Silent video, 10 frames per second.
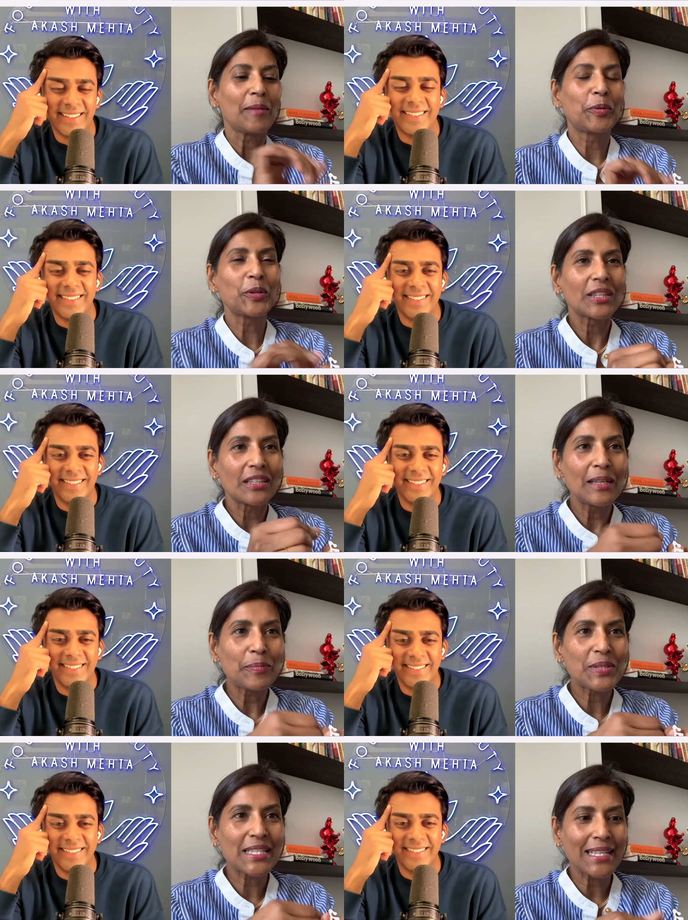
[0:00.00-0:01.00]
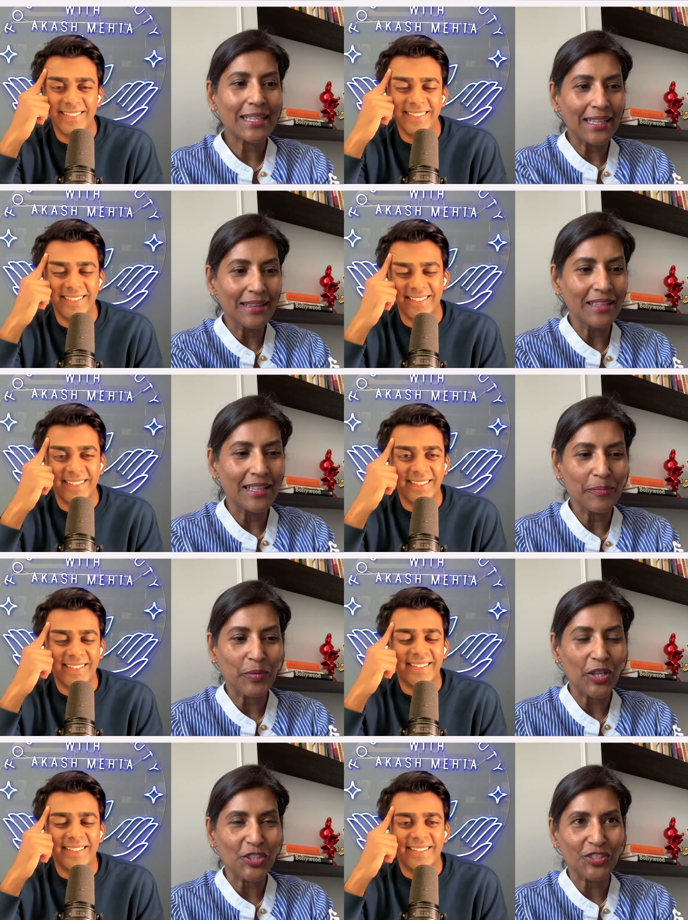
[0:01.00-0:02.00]
Speaker 1: put the lipstick in the lip
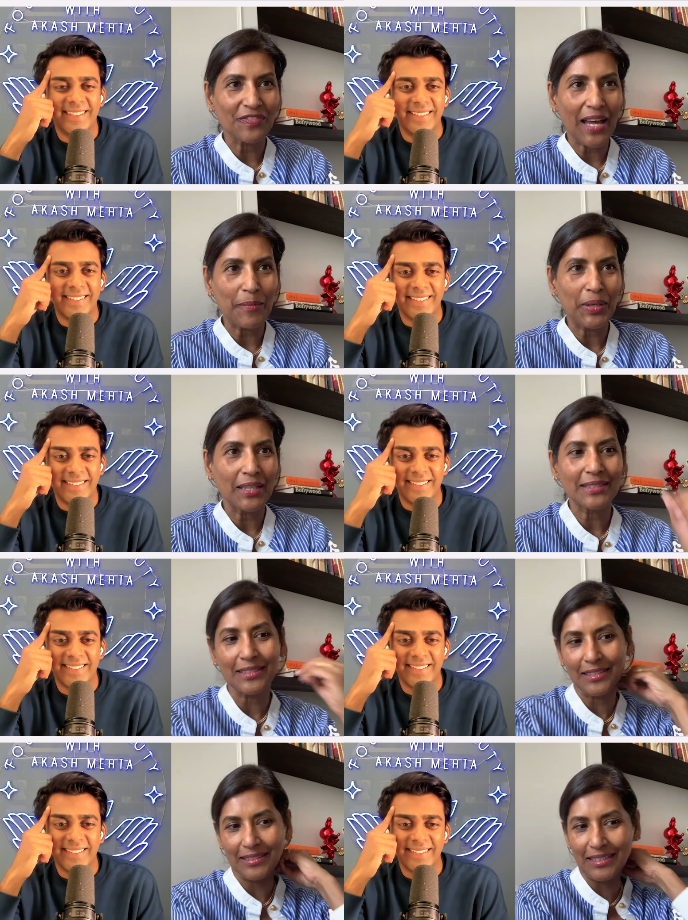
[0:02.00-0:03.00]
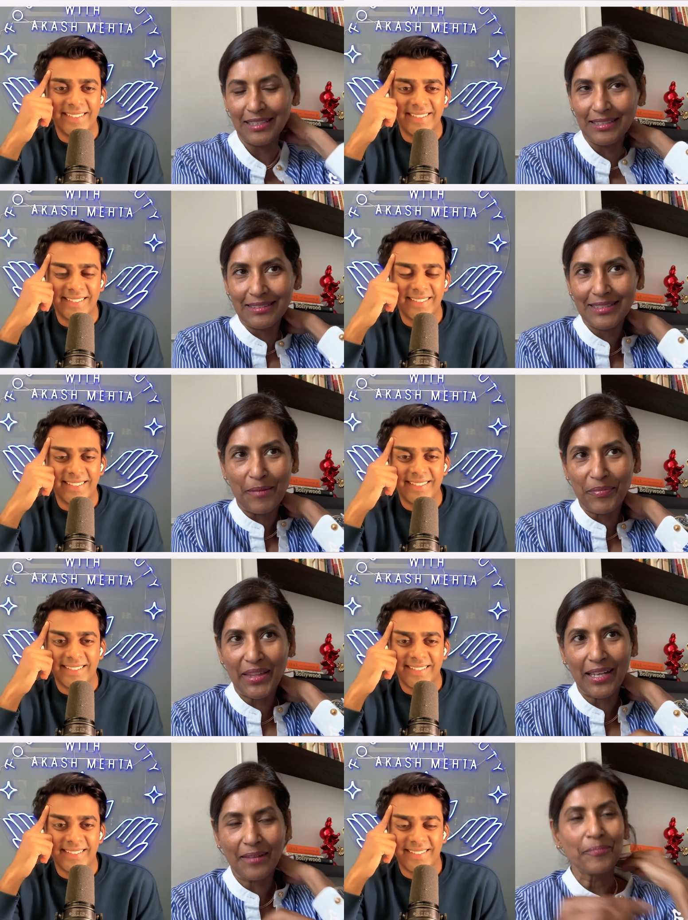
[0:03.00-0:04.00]
brush of that person with a little
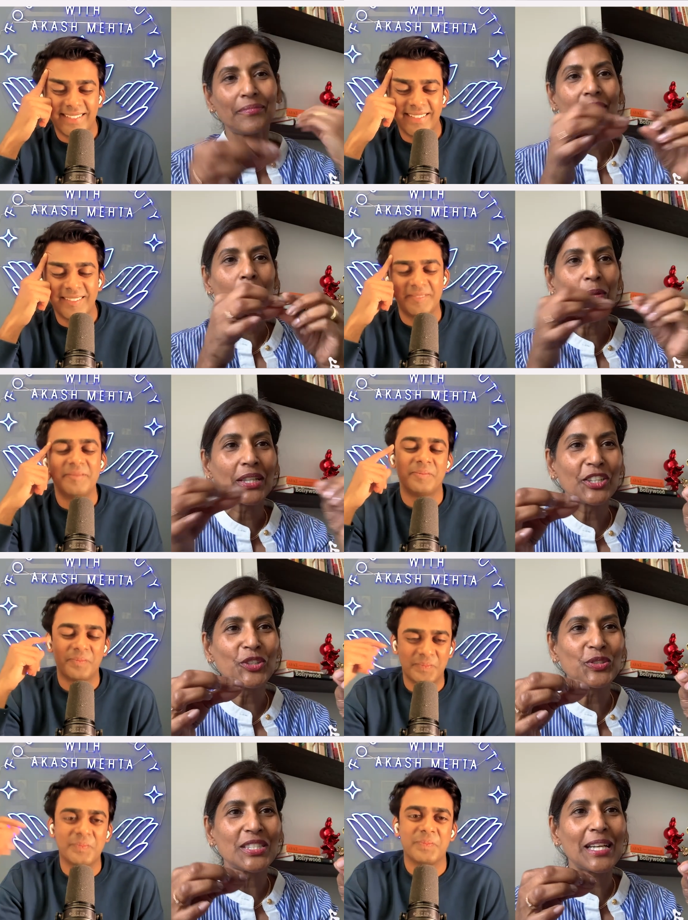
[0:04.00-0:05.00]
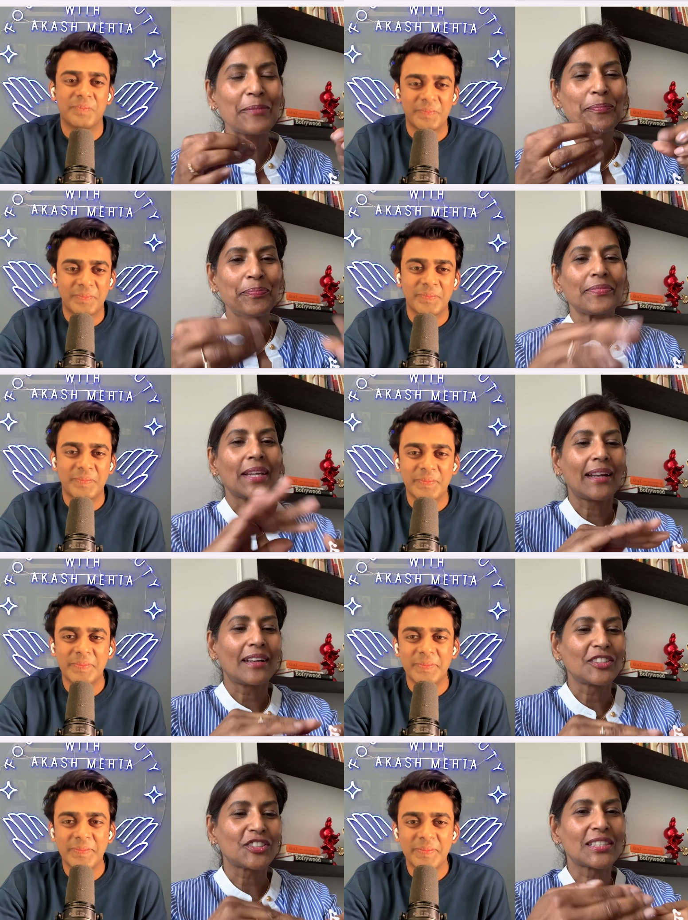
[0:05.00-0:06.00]
something. I put a Q-tip and I
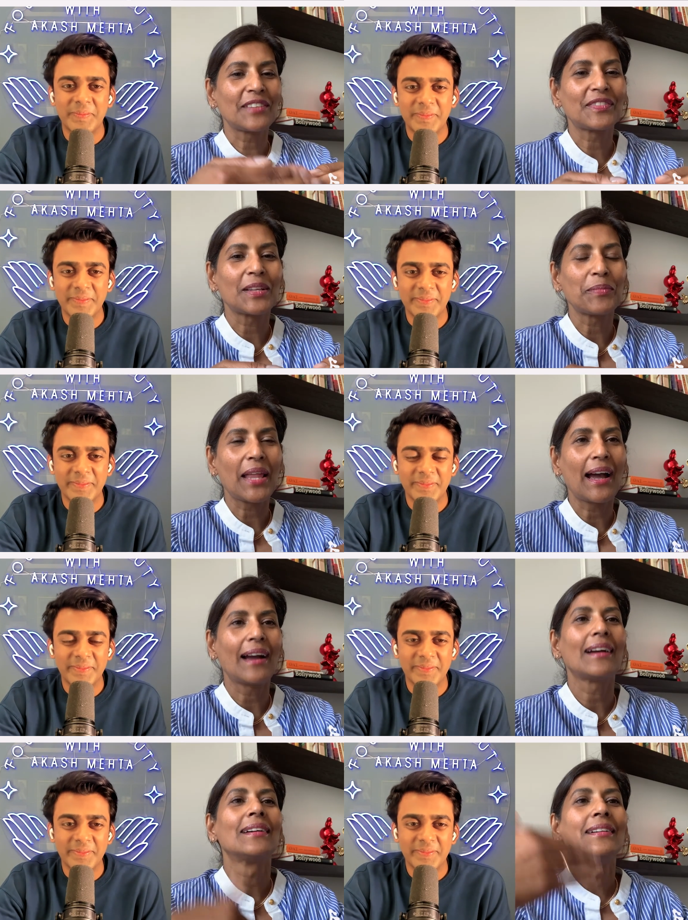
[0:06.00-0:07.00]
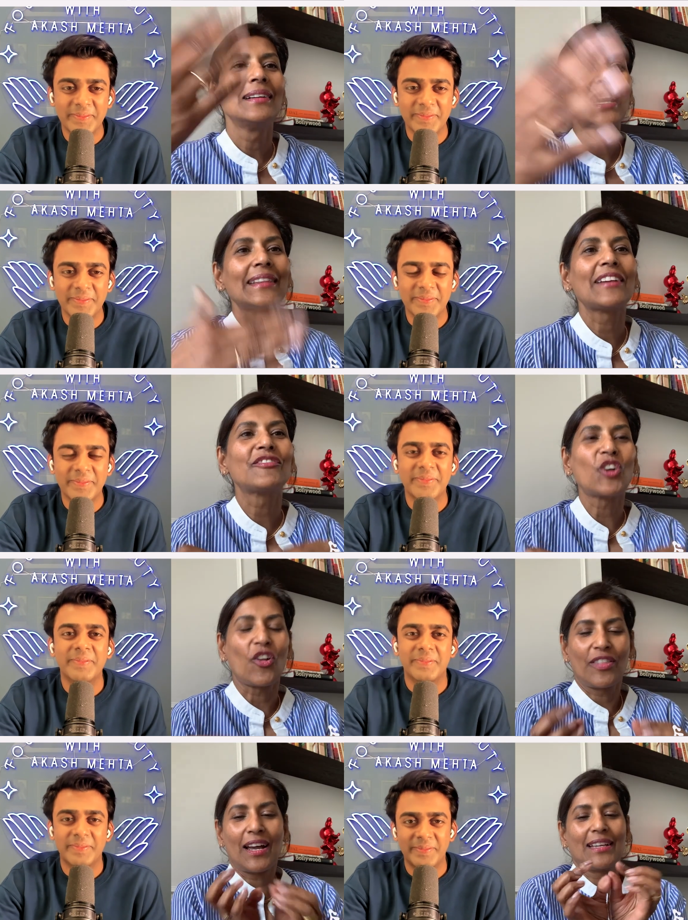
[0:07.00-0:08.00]
just give them that, and they've got
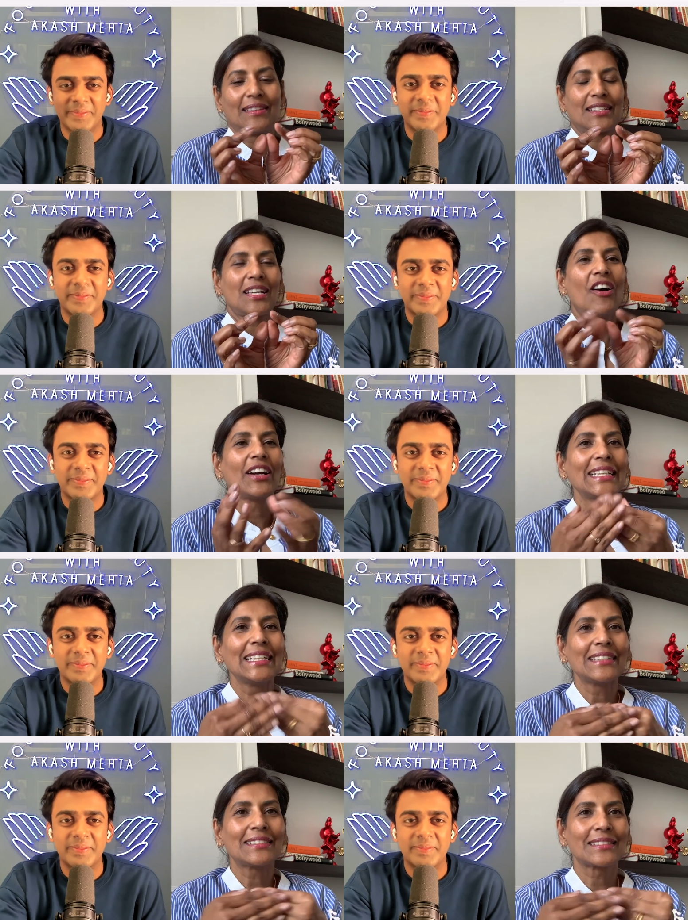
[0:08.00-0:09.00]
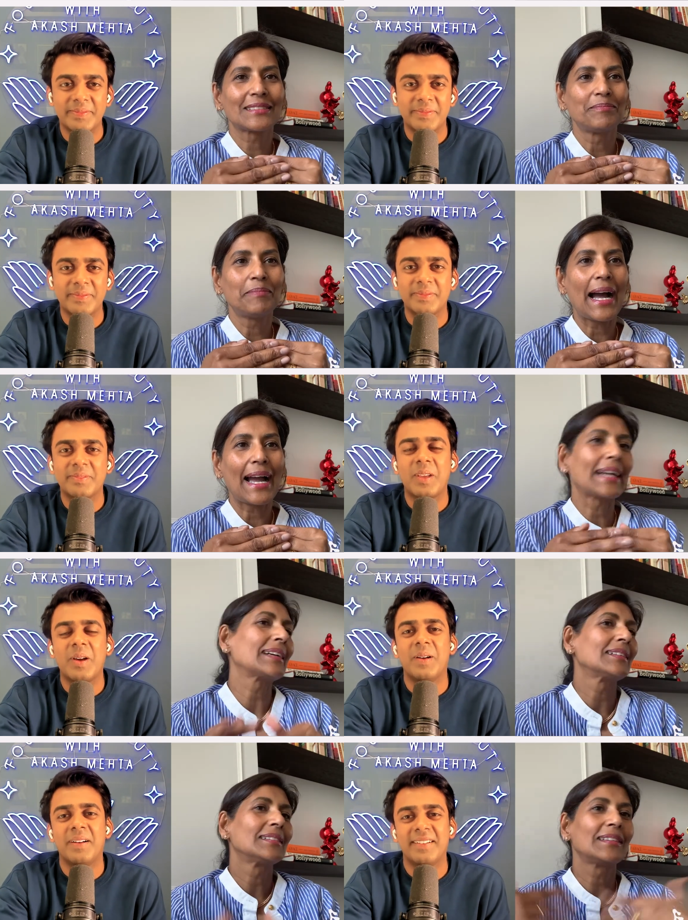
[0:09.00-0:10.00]
that in the tiniest bag.
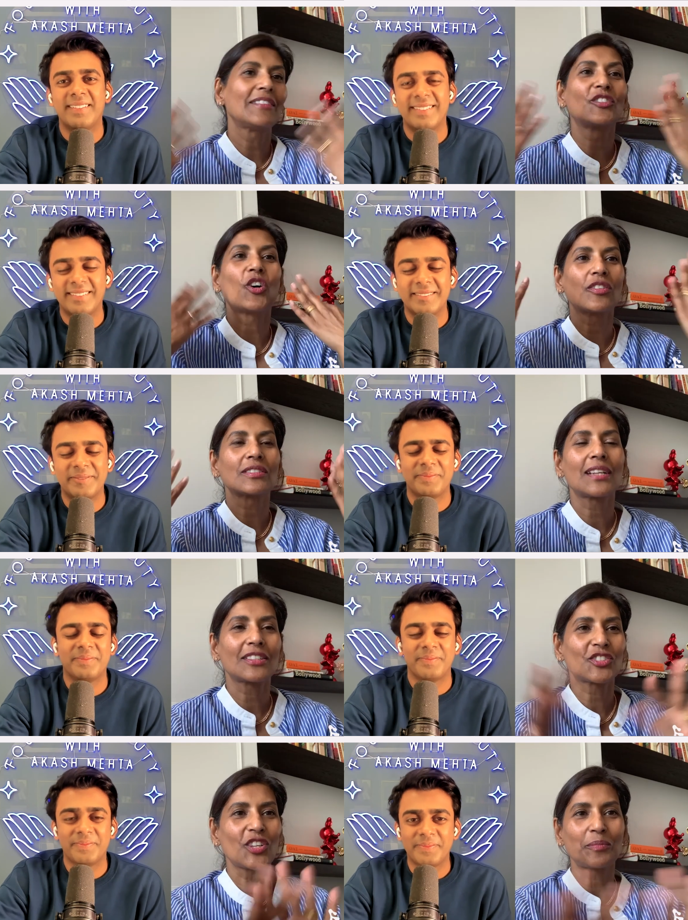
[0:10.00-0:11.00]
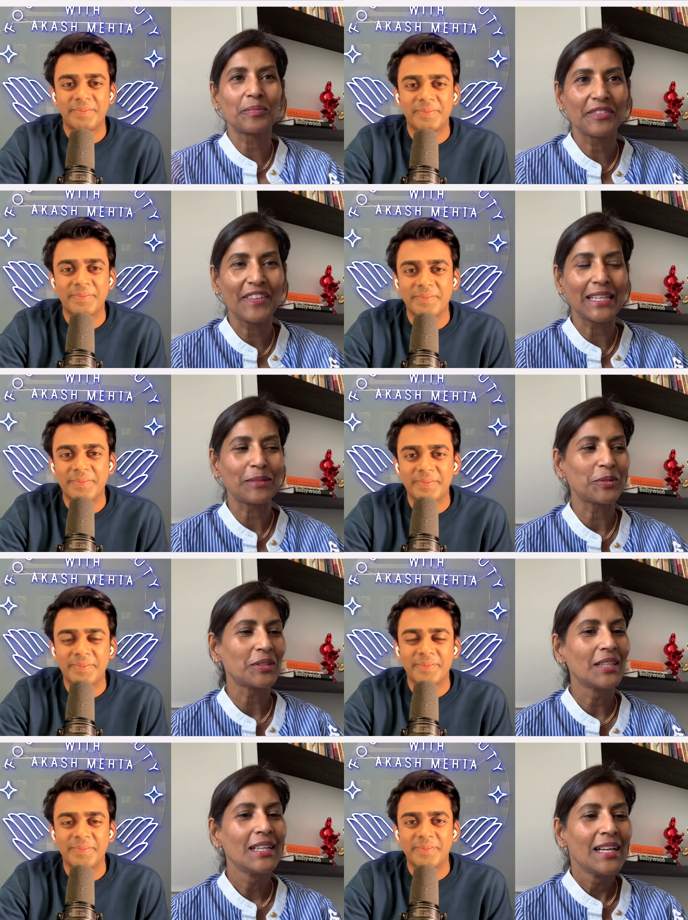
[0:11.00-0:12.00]
They've got touch-up available.
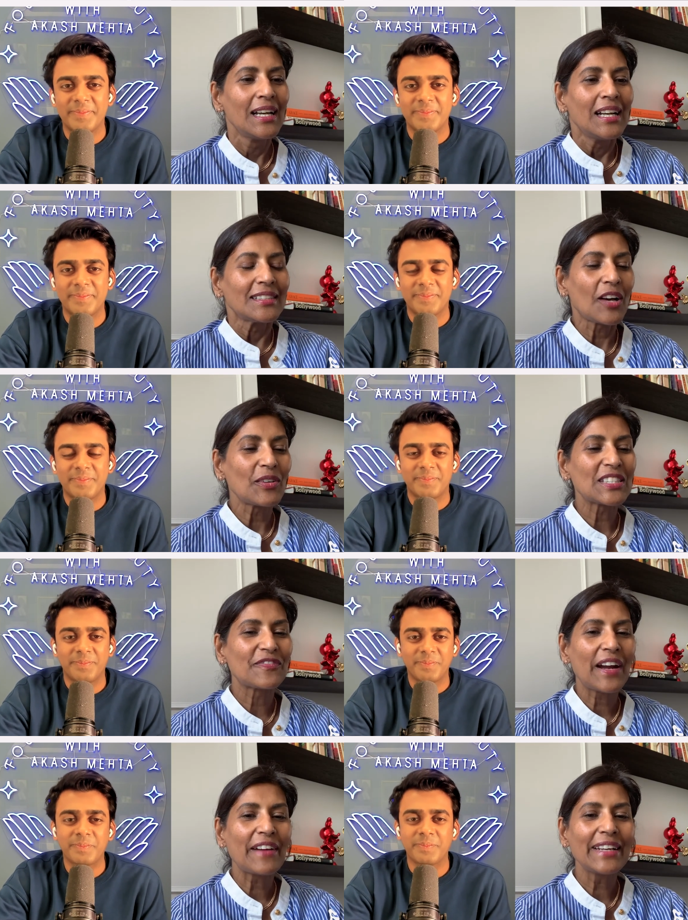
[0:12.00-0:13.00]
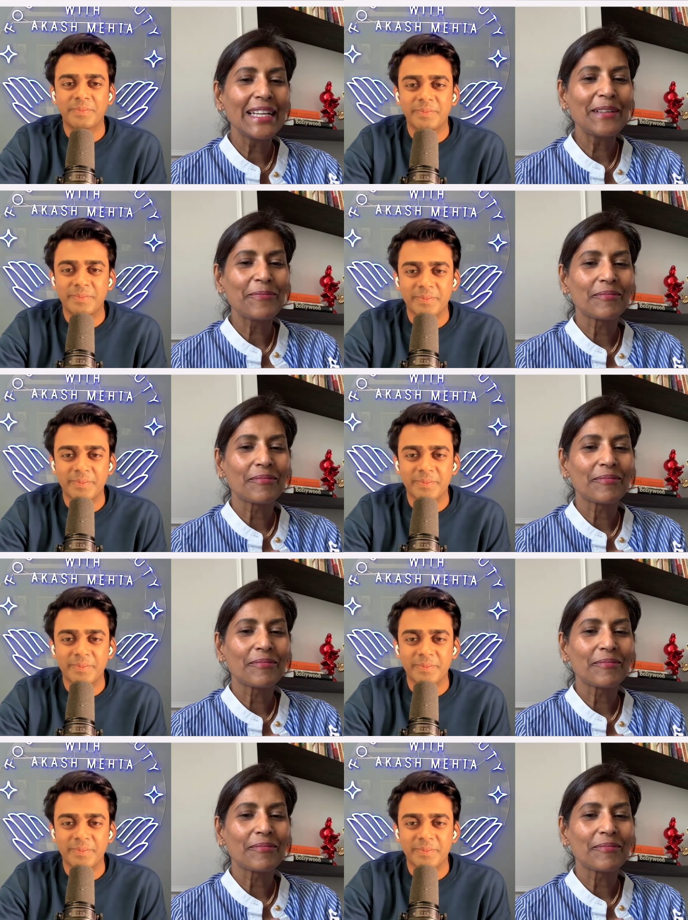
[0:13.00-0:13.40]
So it's very